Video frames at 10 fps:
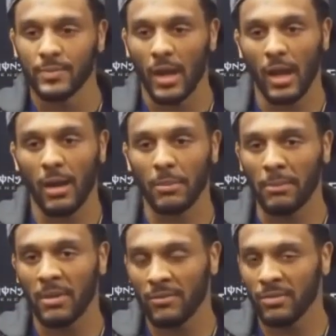
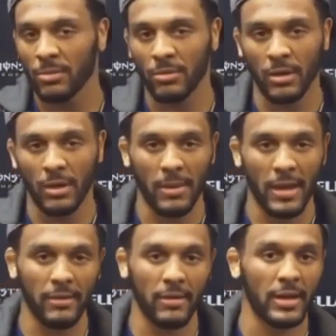I'm comfortable where I'm
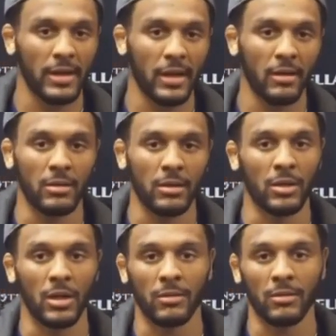at right now. You
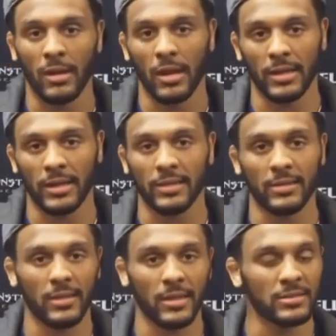know, got to
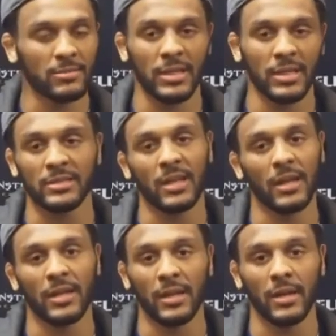get some things
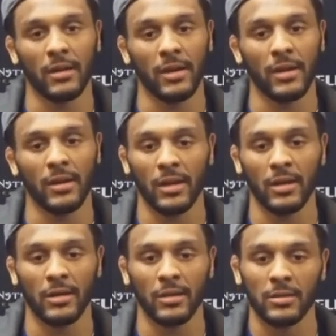done here, and
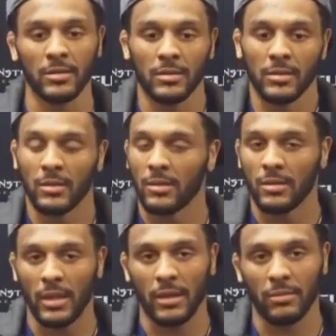
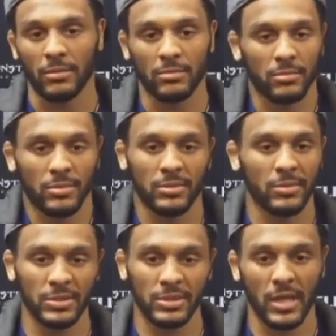yeah,
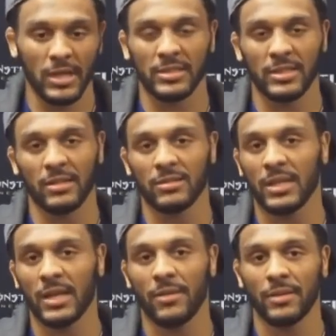we just got to sit down and
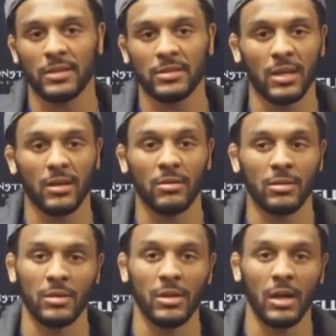see how things go.
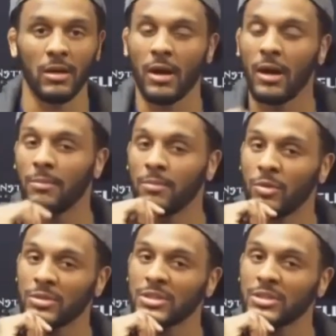You know,
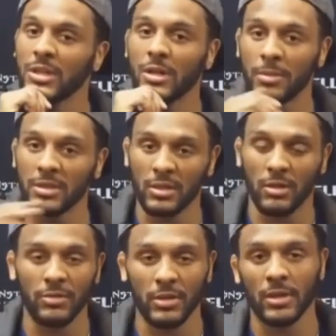once this tournament's
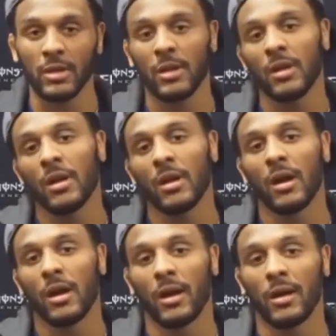over,
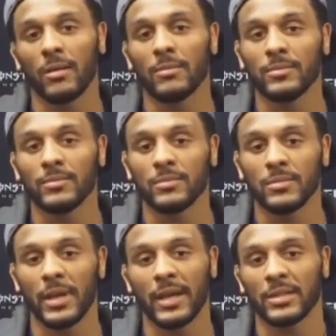yeah,
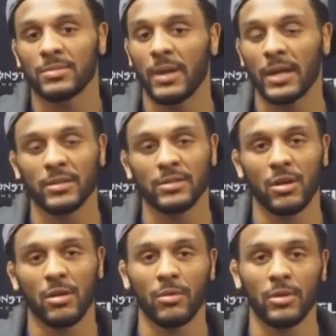it's back to the
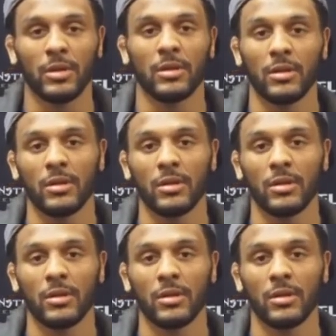drawing board.